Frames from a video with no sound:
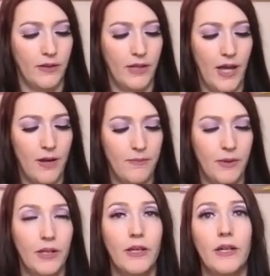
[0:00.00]
Yep.
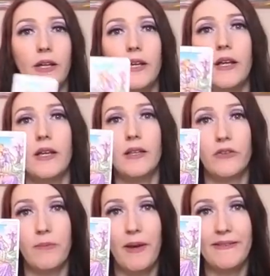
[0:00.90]

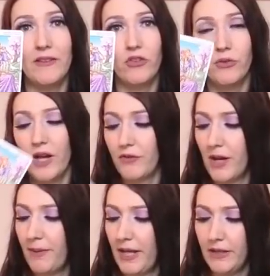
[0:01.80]
There's a message of love
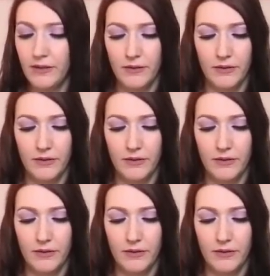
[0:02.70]
coming in.